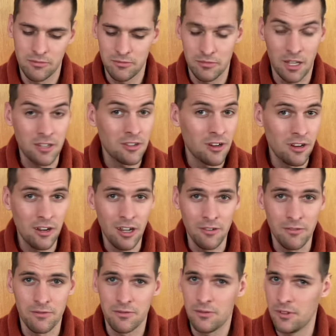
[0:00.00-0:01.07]
that's good
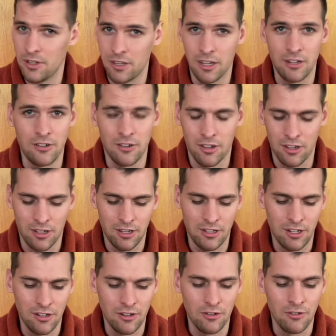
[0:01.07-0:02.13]
enough. Then you can
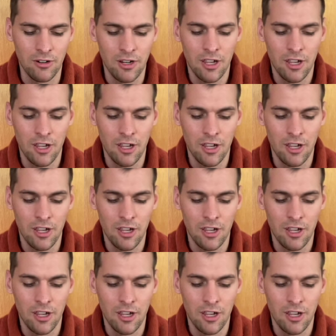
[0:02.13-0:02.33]
continue.